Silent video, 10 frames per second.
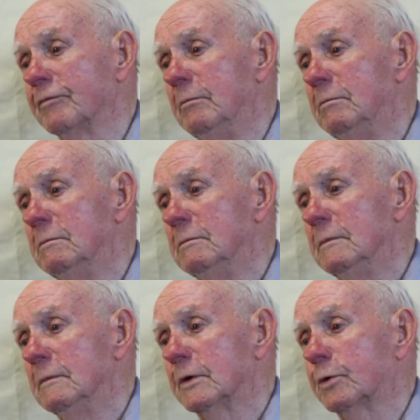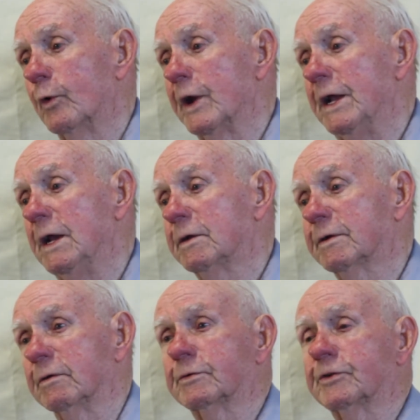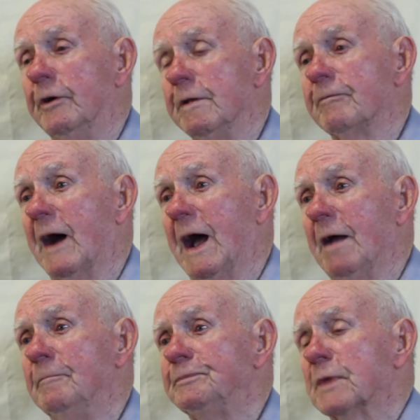from 20 to 35.